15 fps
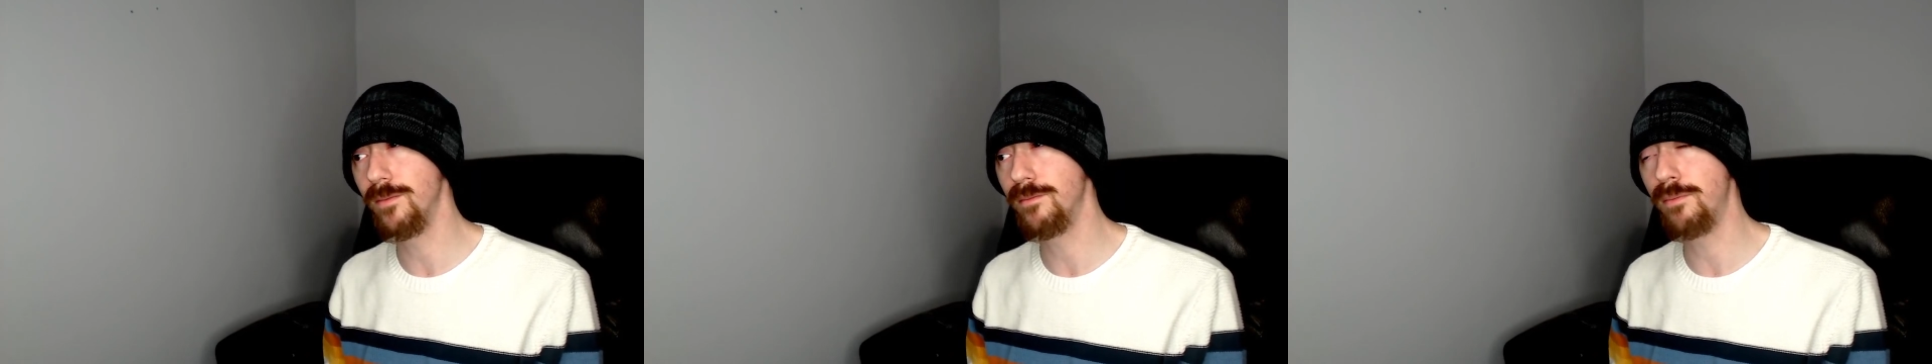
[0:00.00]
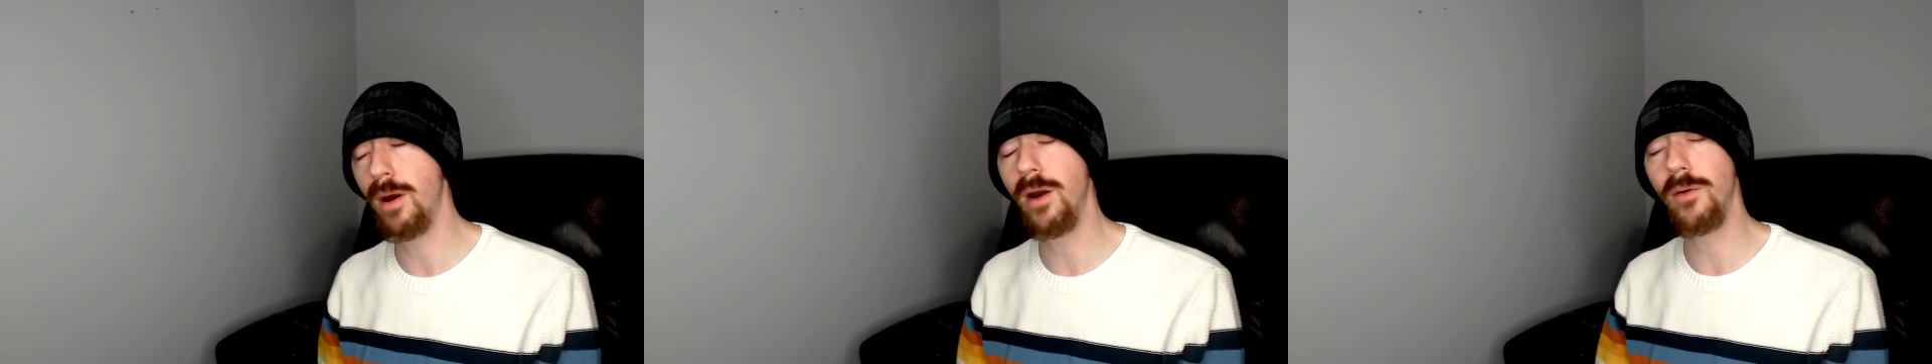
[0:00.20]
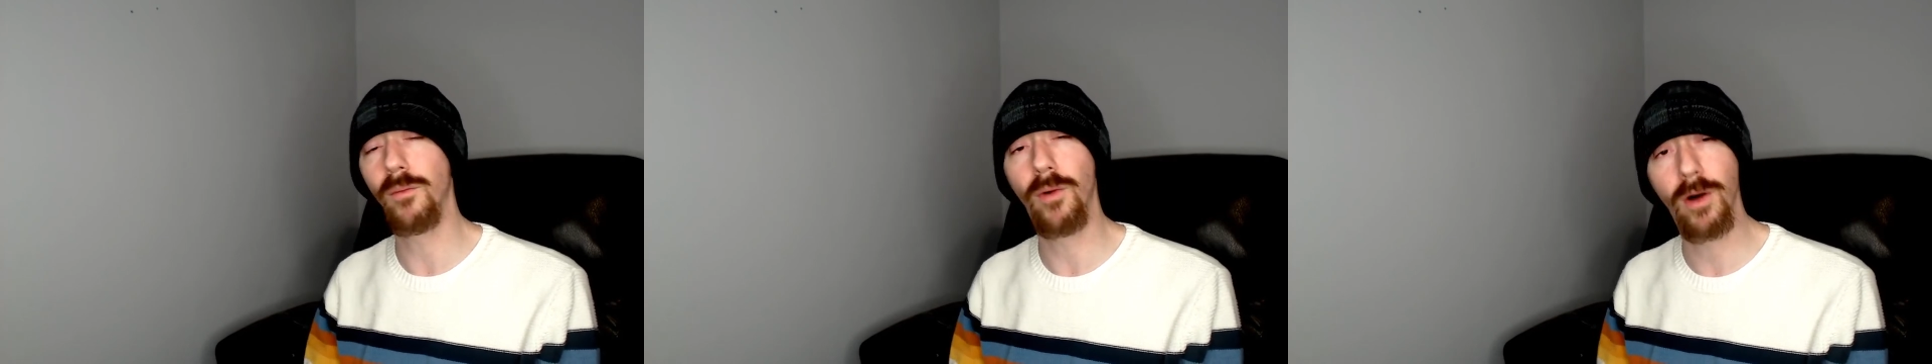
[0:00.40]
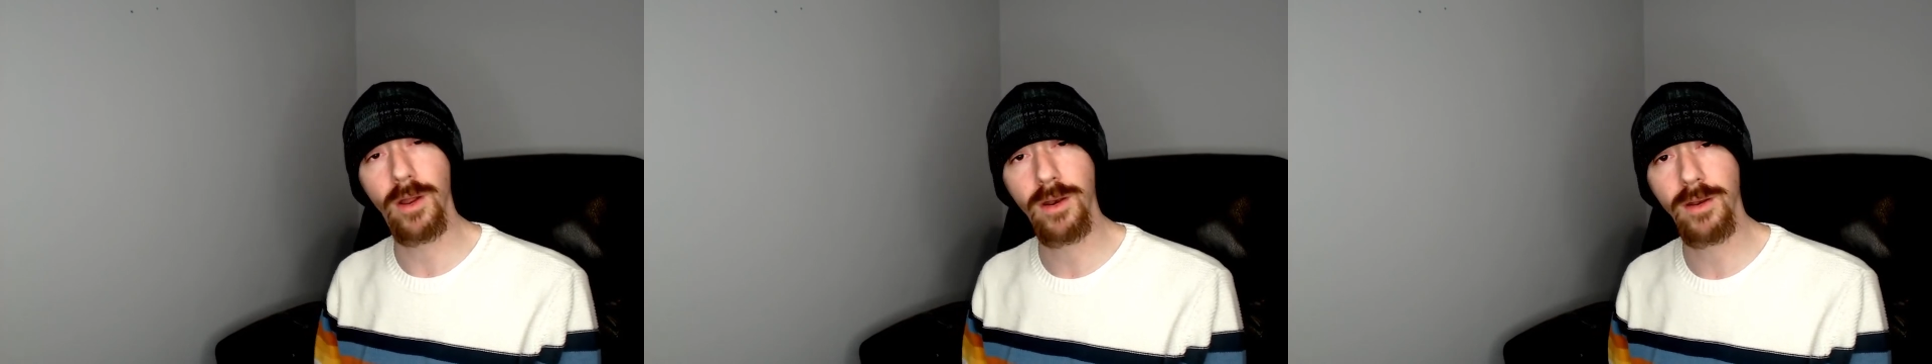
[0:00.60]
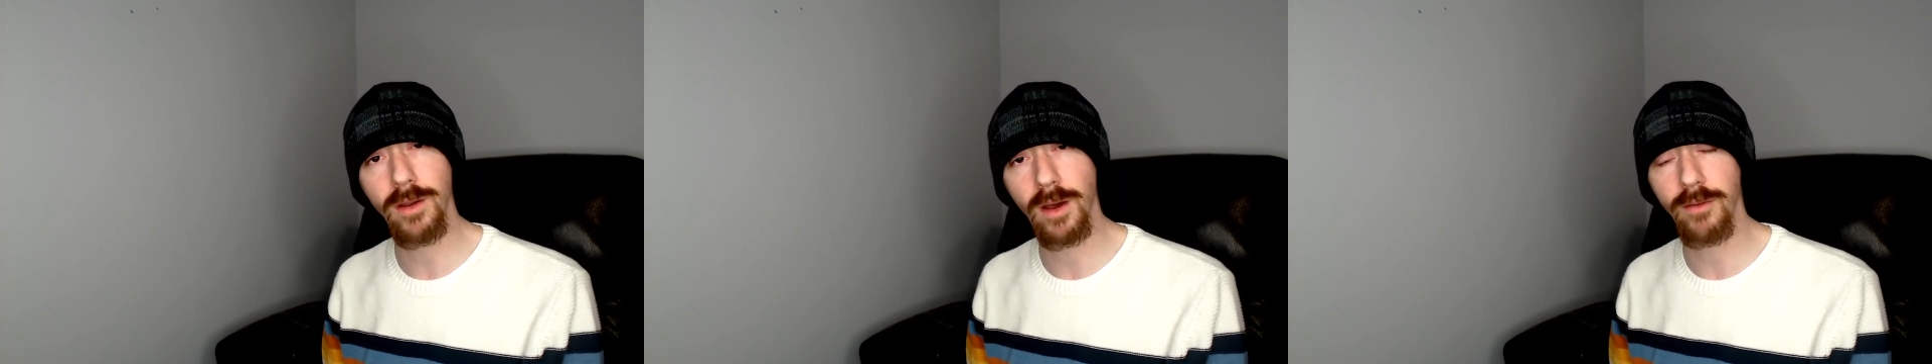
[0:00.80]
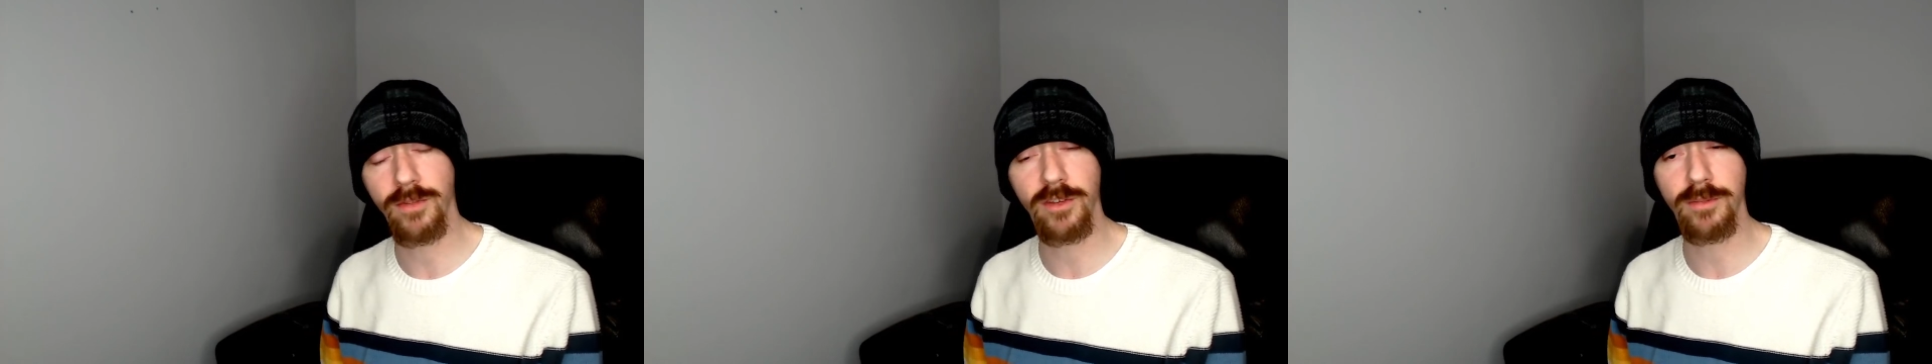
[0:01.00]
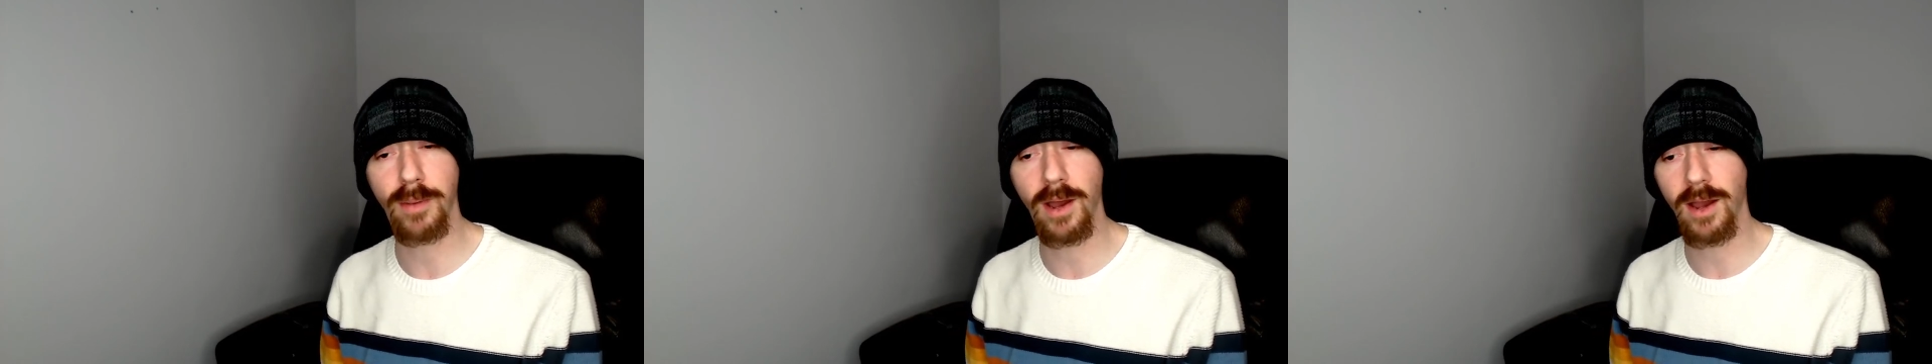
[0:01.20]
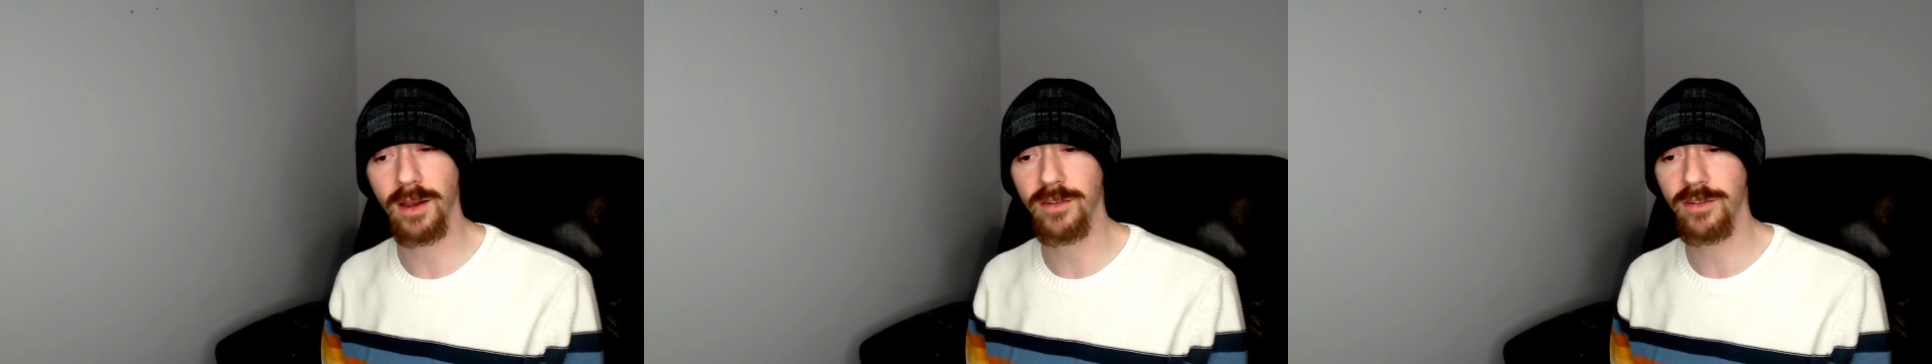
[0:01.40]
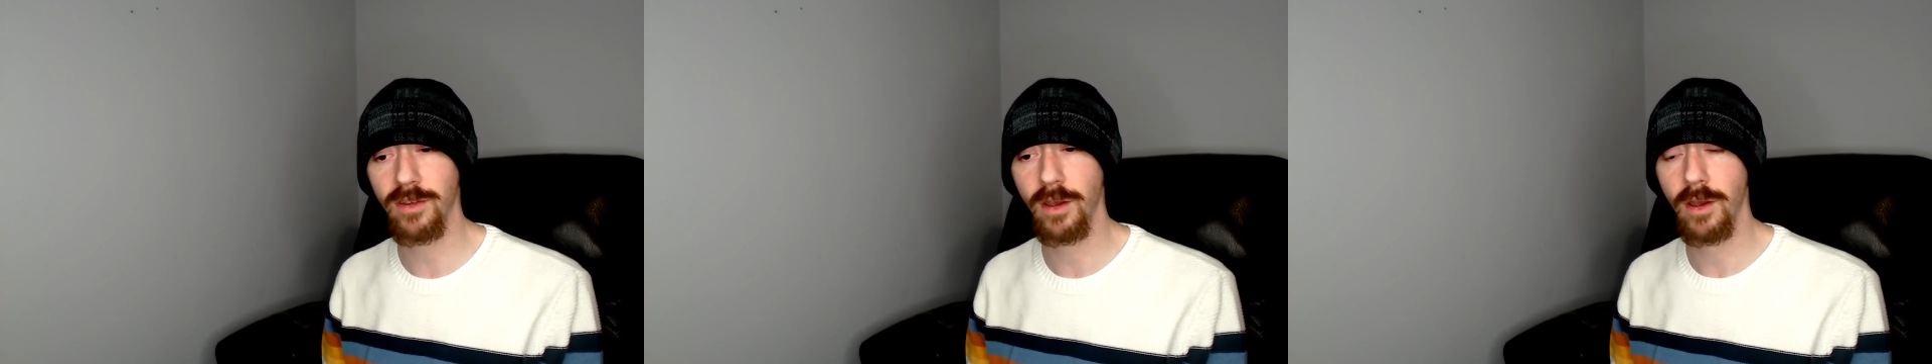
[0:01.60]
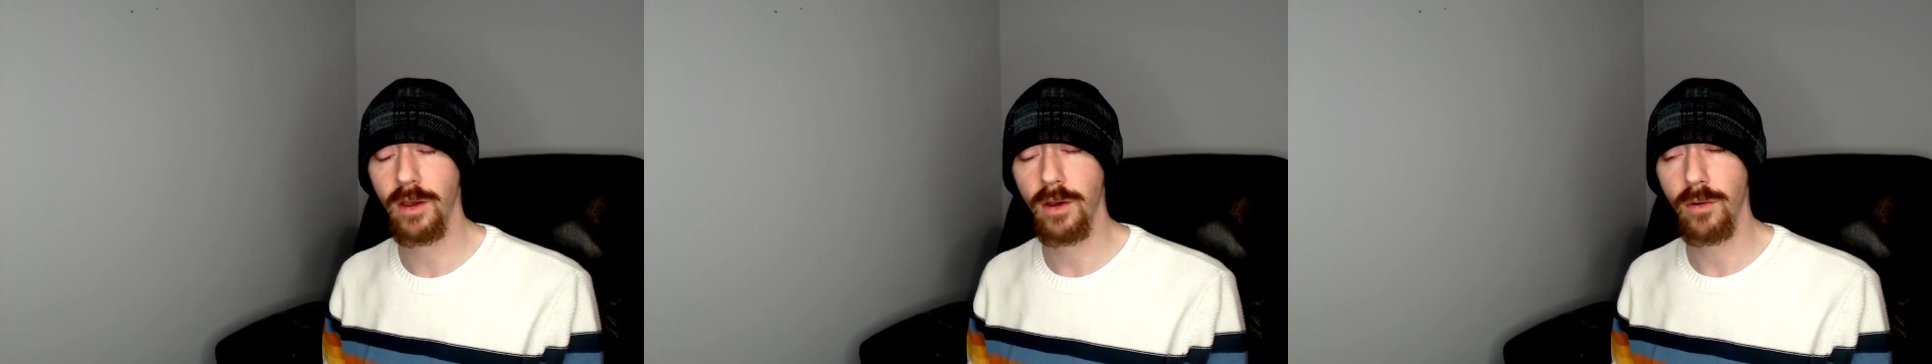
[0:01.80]
part one of this box
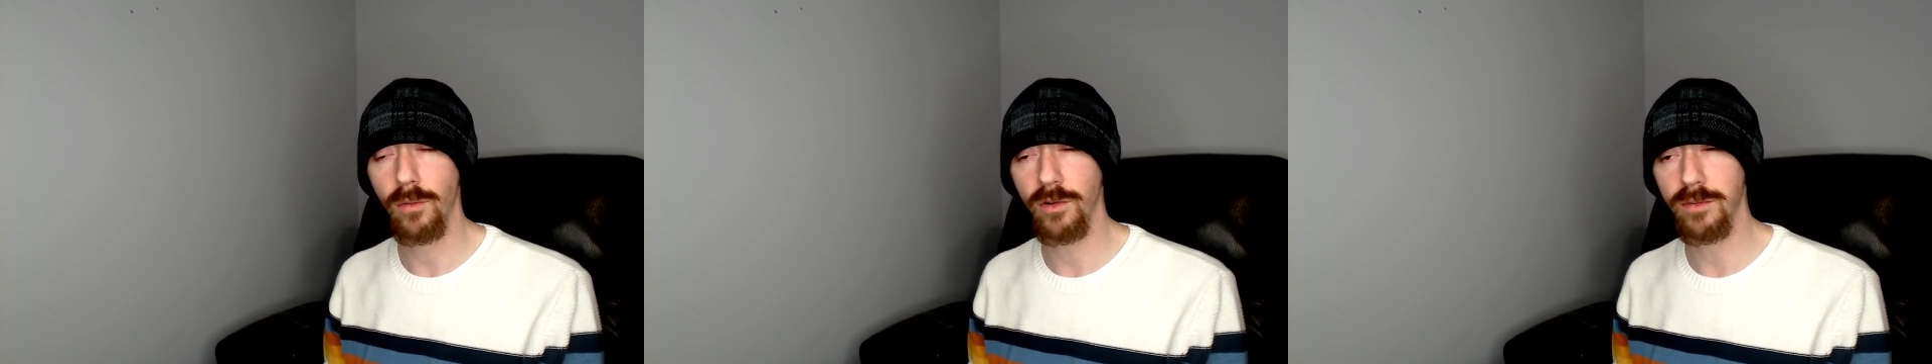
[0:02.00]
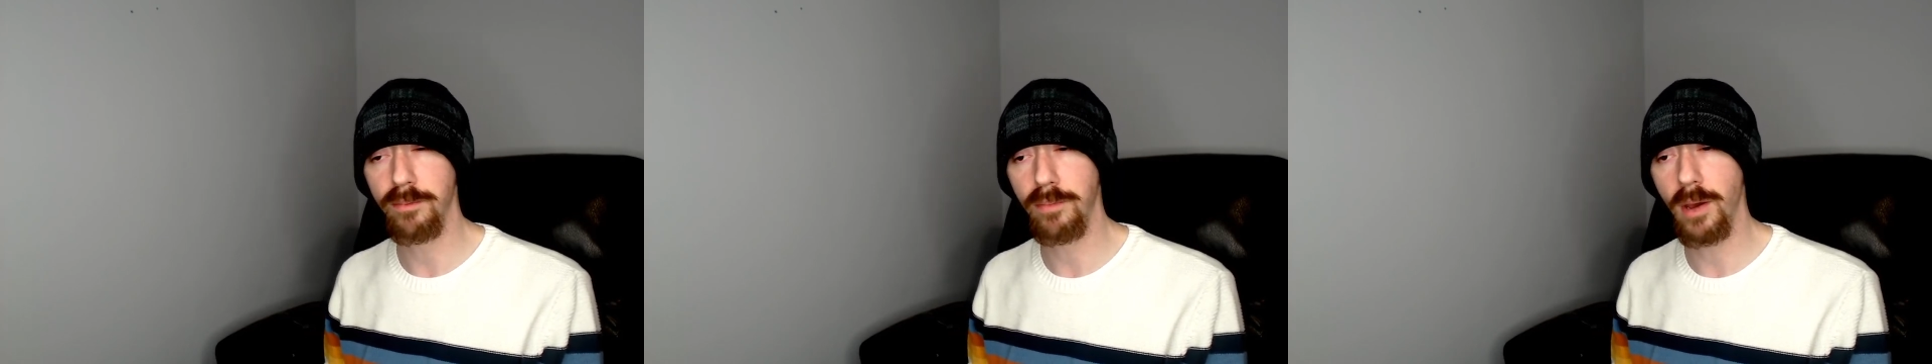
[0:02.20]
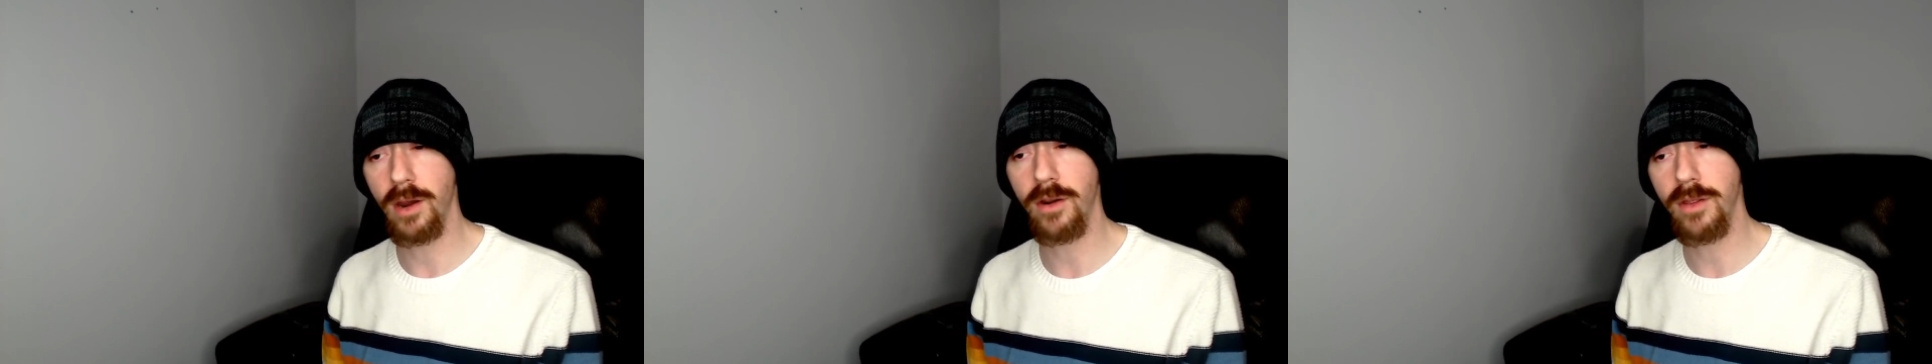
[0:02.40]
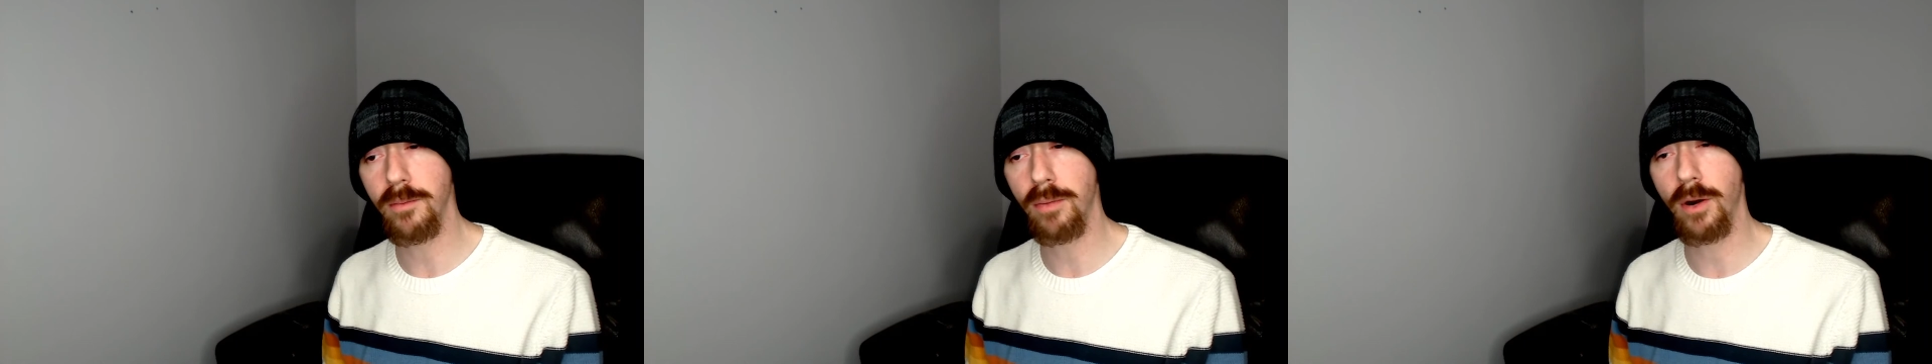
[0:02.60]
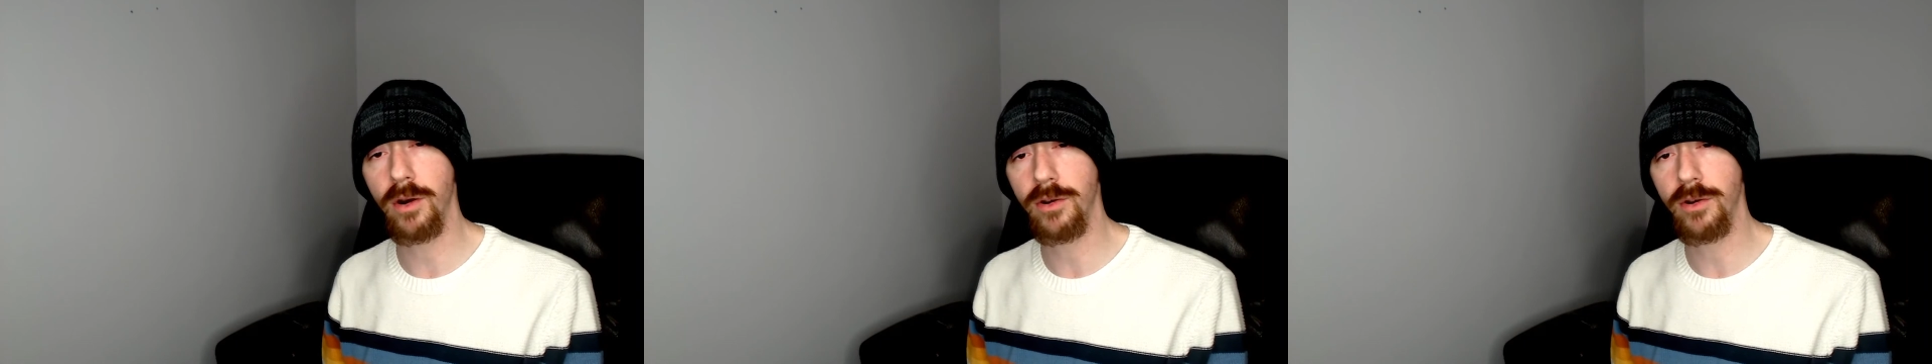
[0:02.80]
was better than part